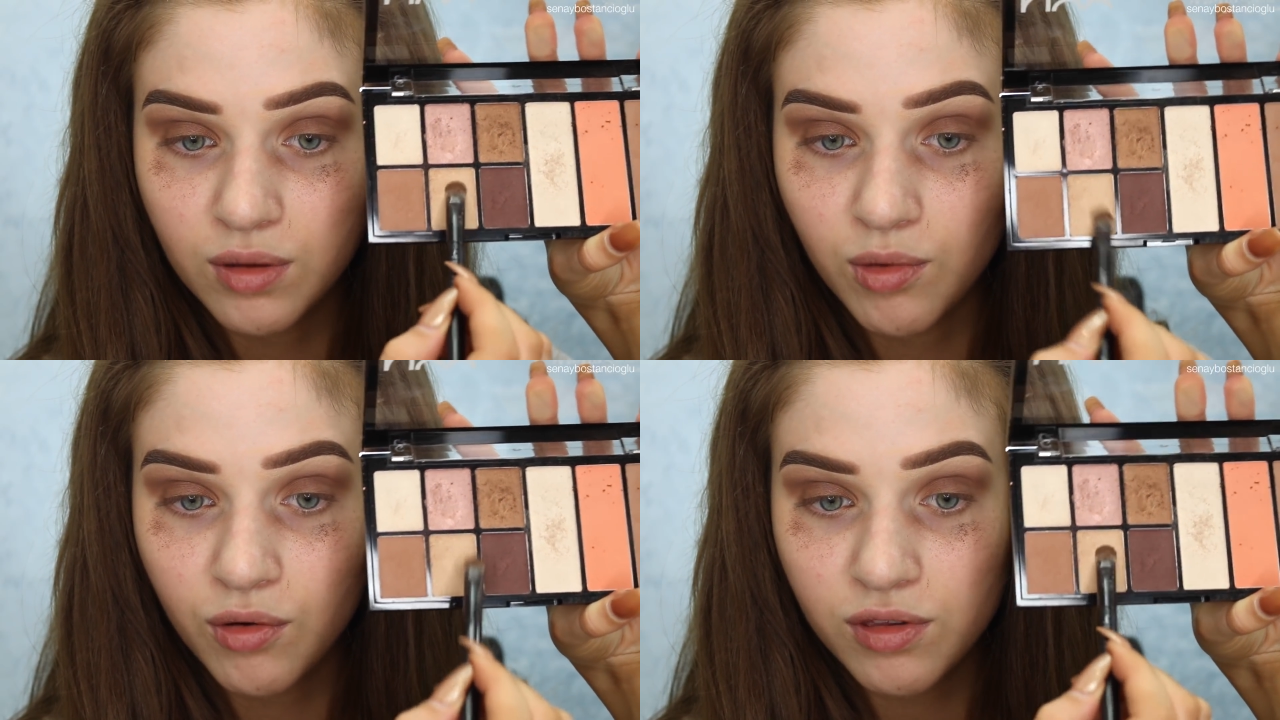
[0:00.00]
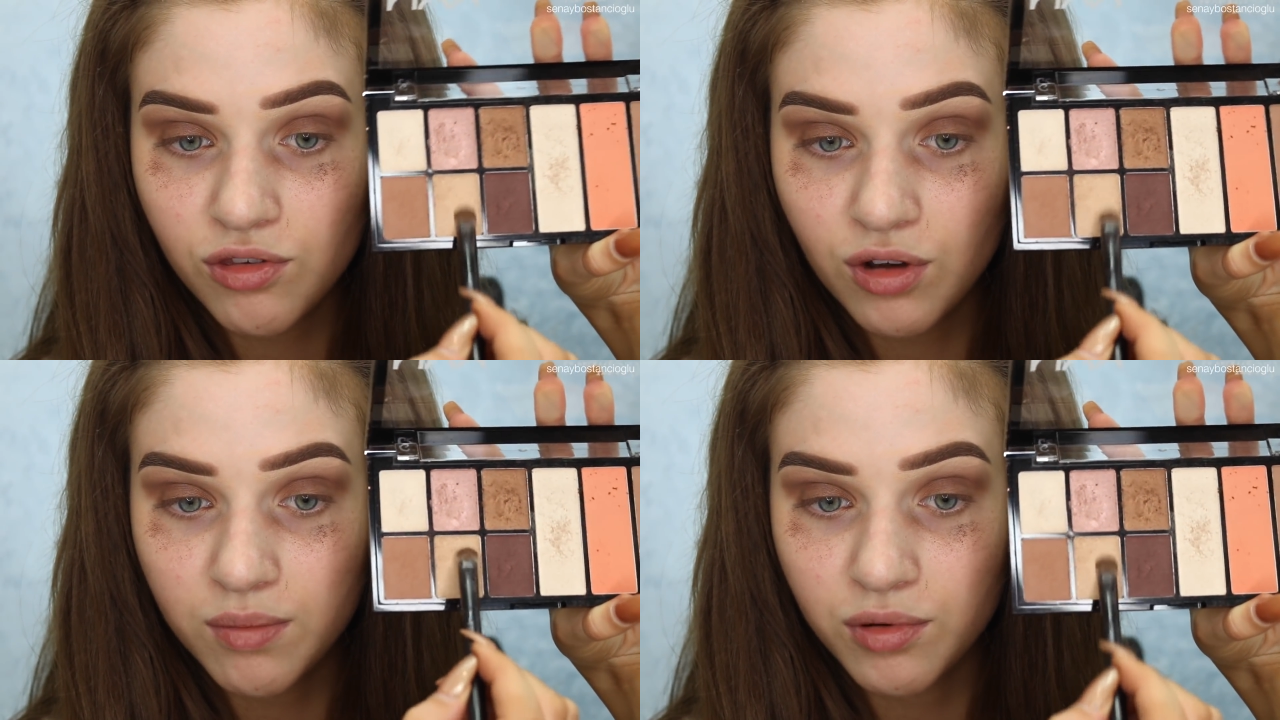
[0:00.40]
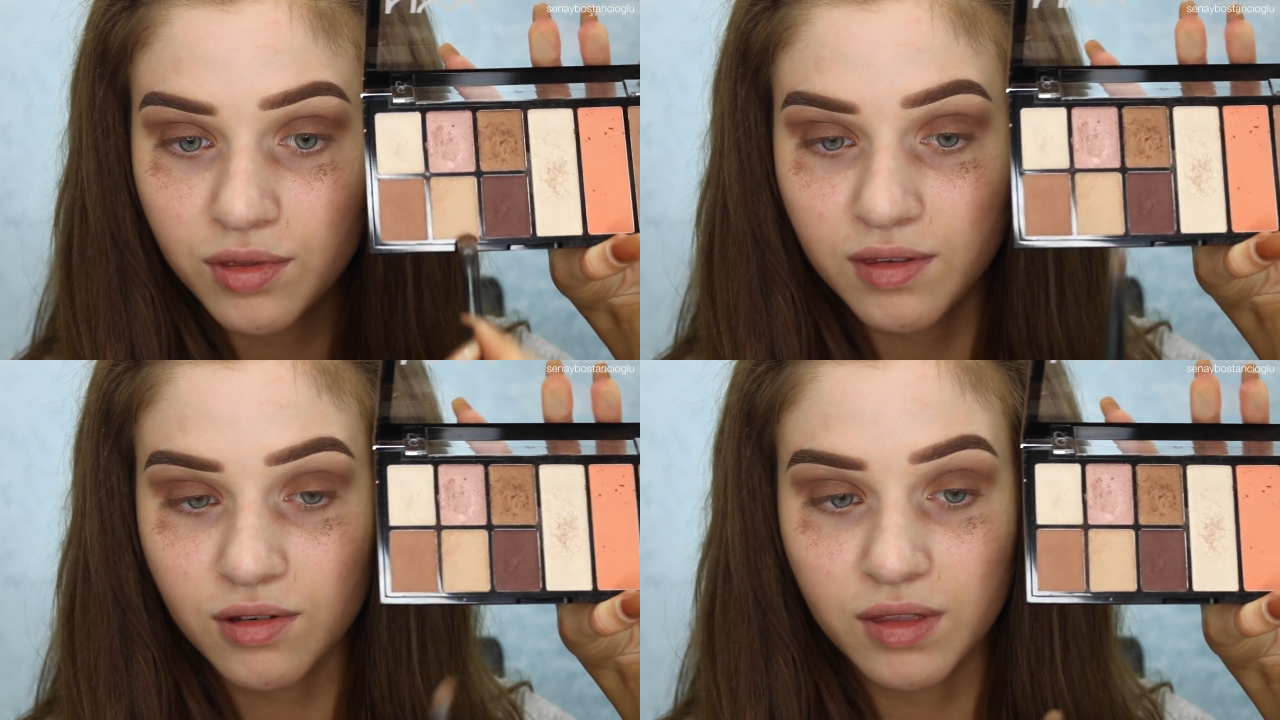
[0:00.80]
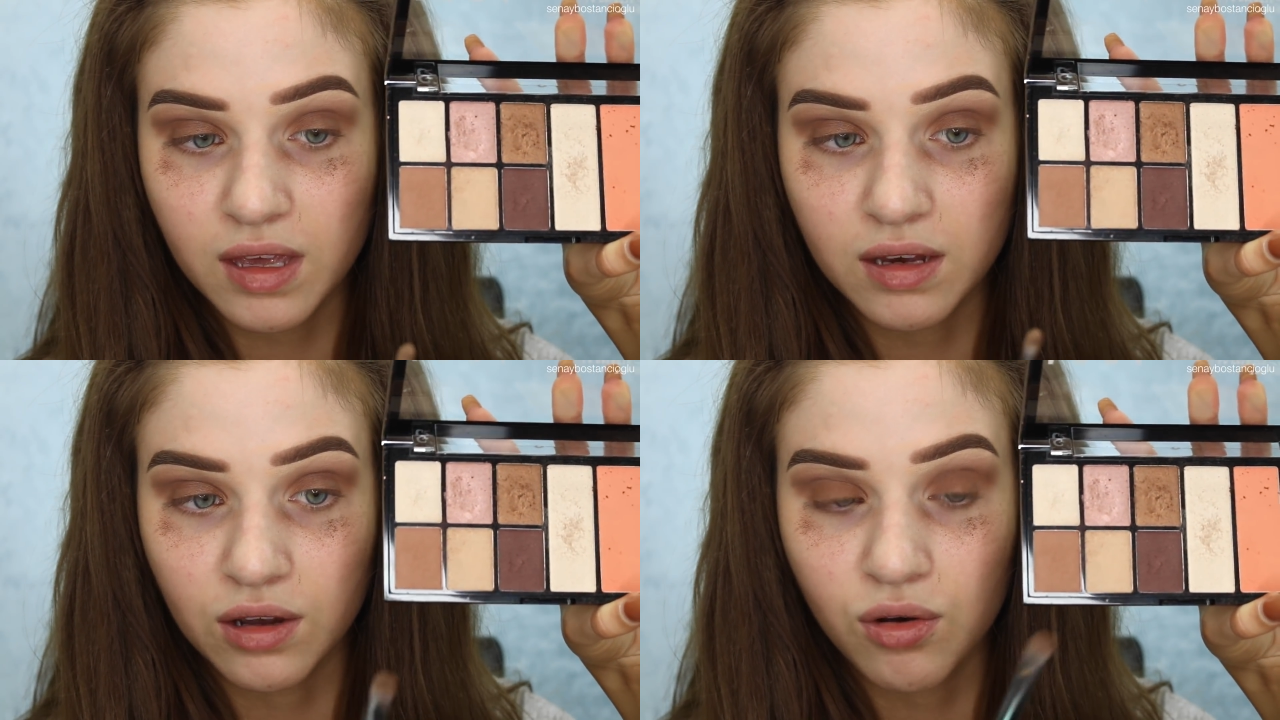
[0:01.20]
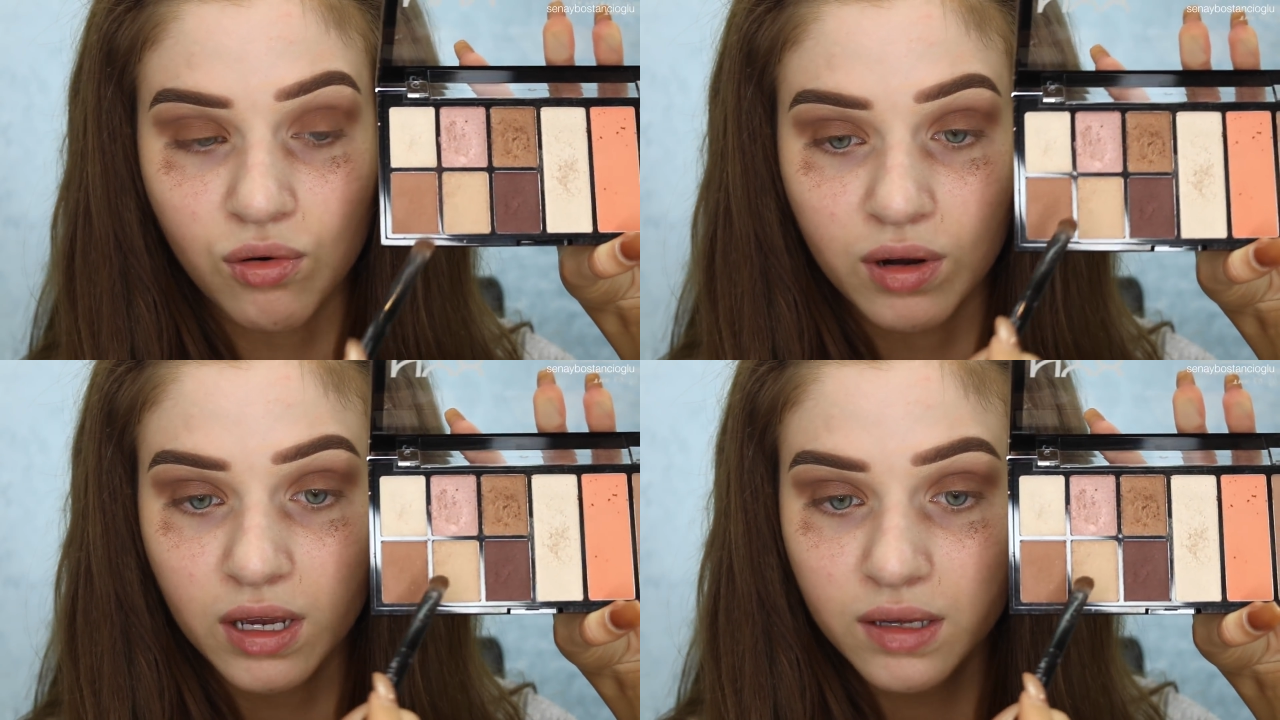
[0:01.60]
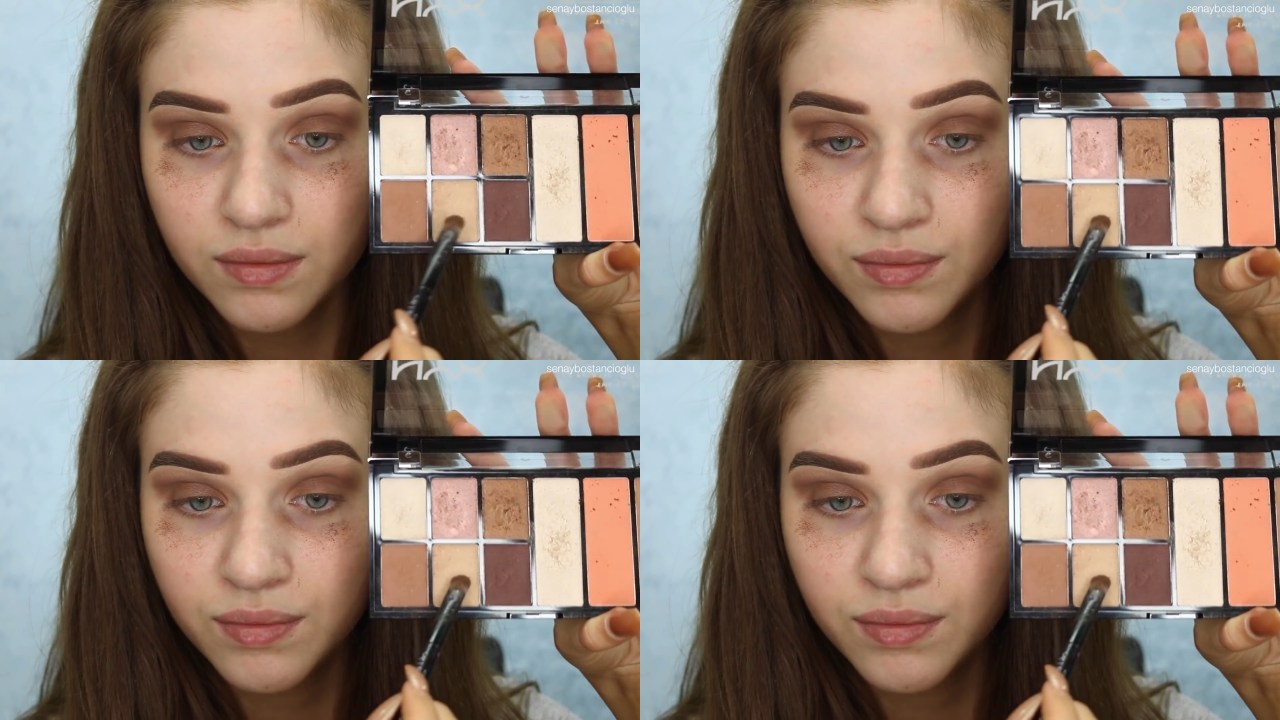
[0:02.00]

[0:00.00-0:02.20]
I'm going to try and put this on the inner corner.